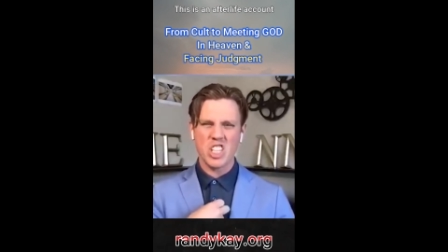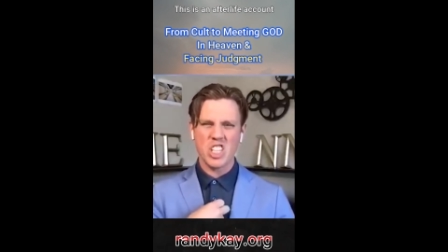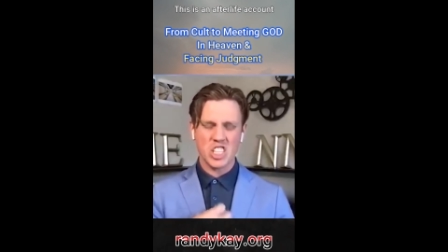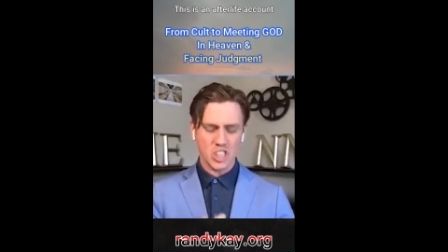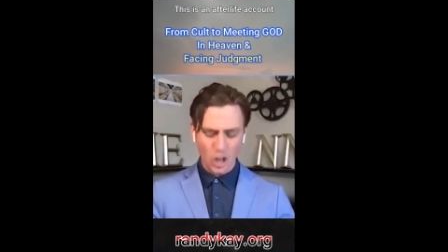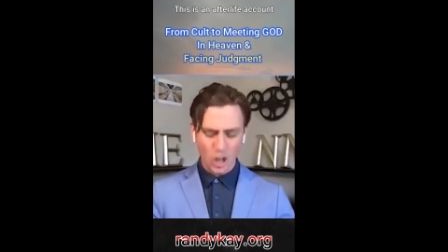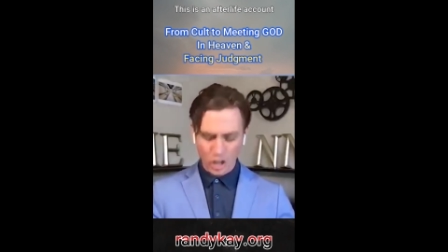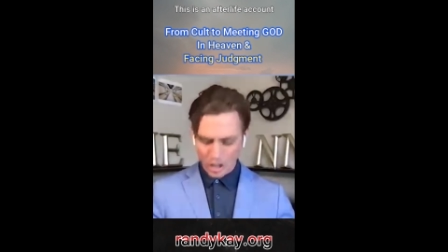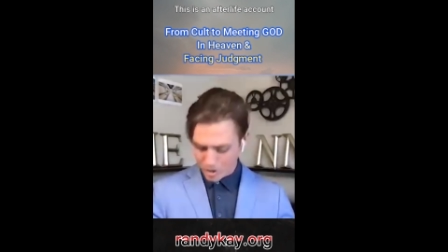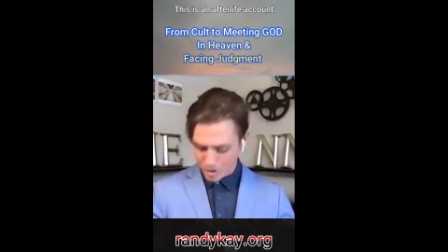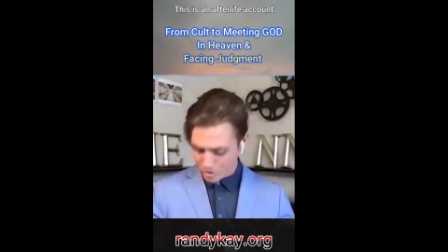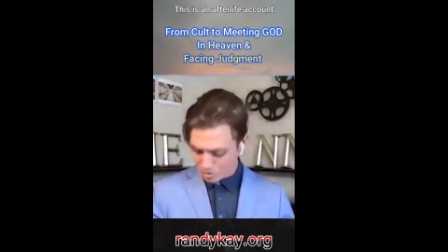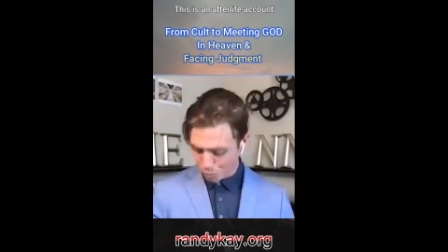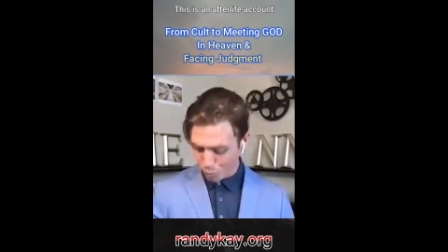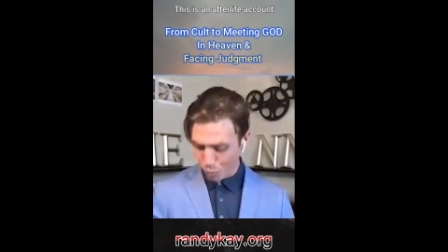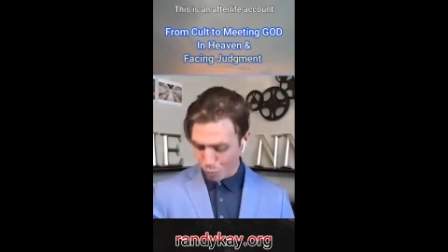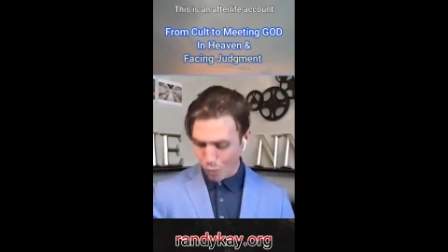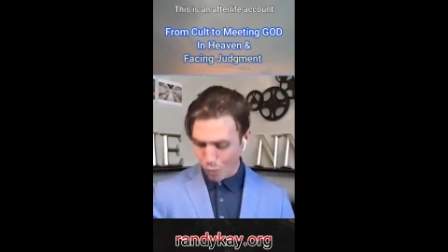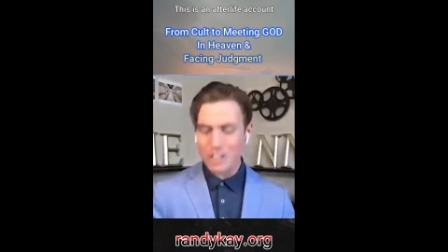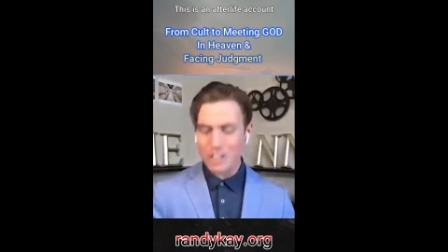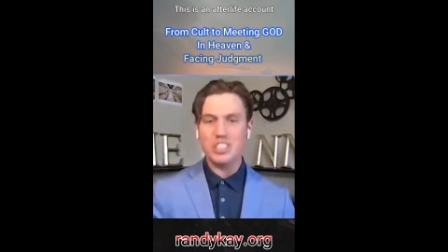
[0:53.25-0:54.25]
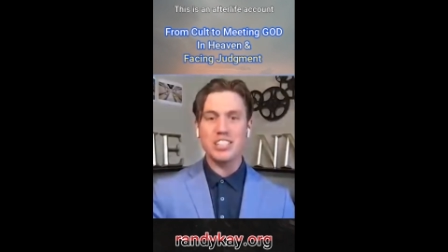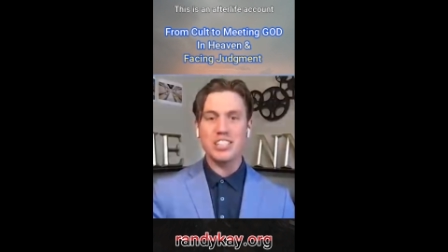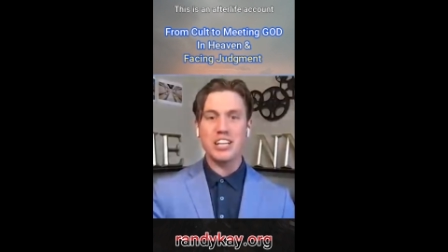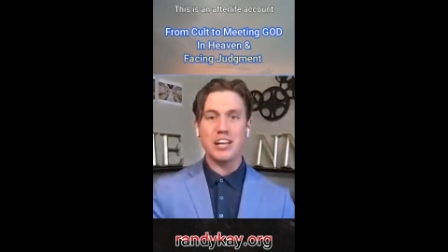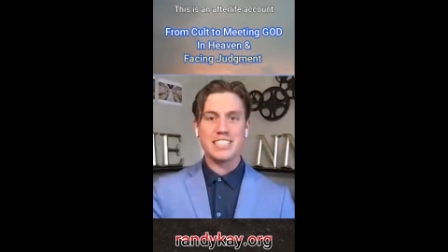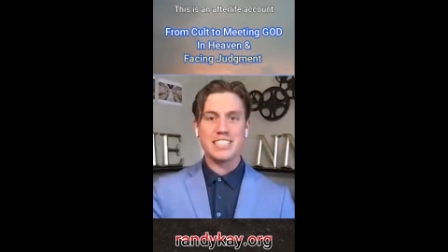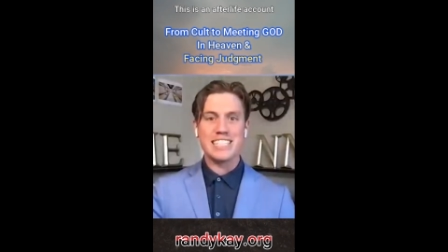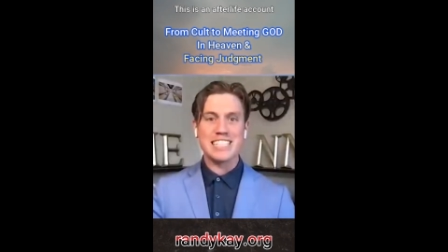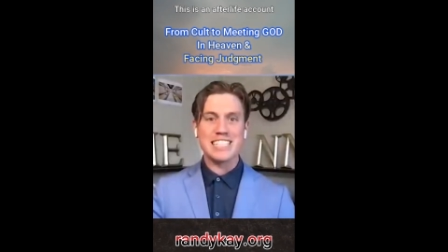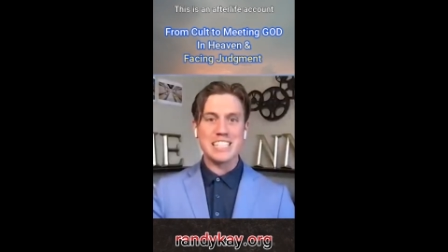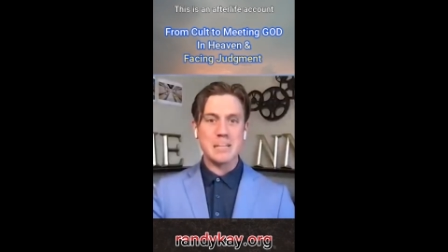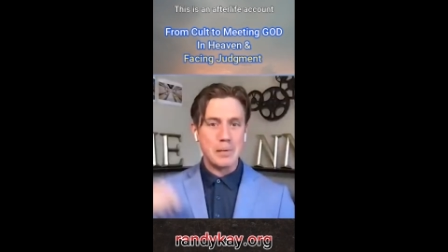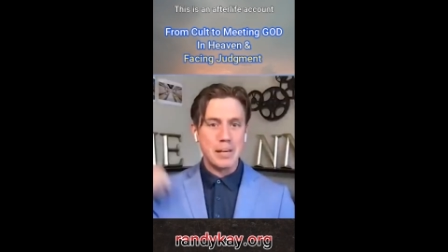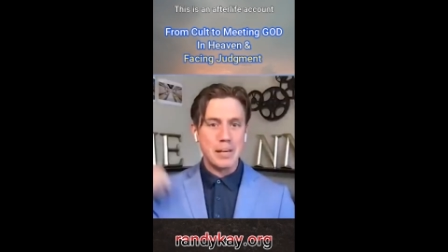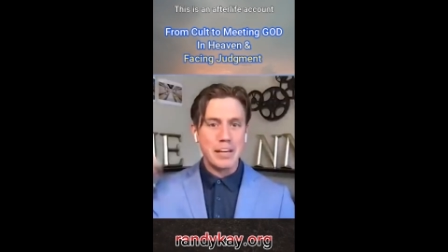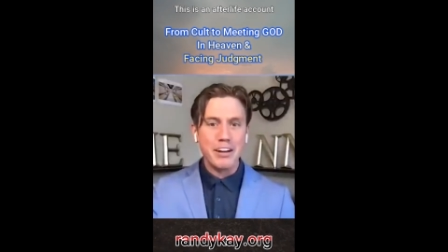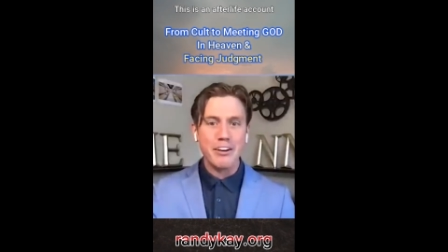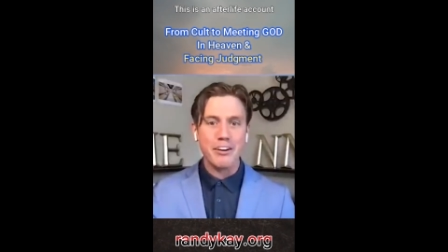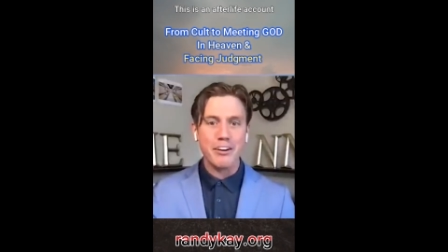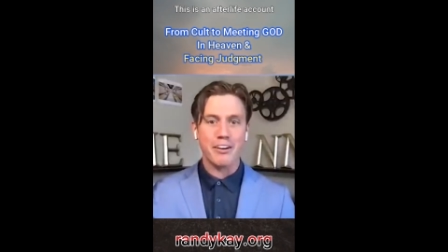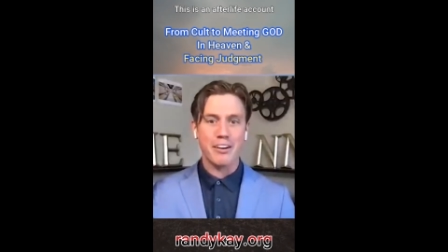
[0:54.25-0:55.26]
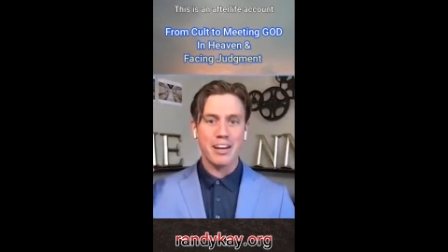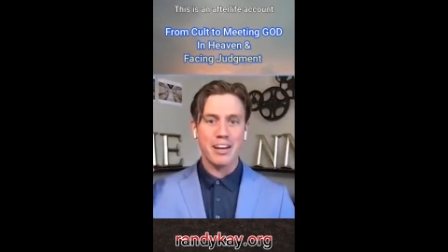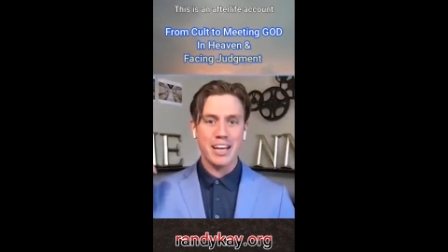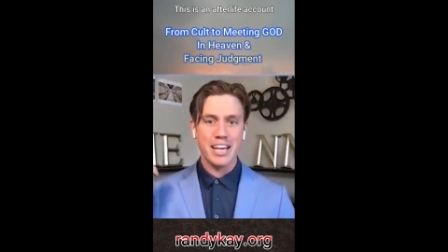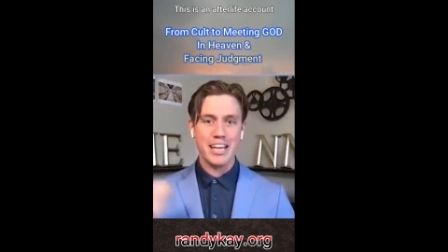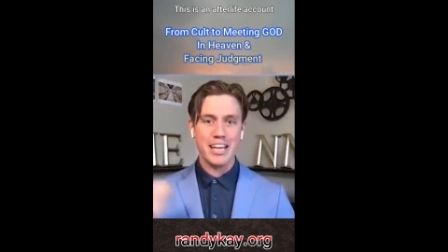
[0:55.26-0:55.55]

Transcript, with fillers: just started watching it disappear.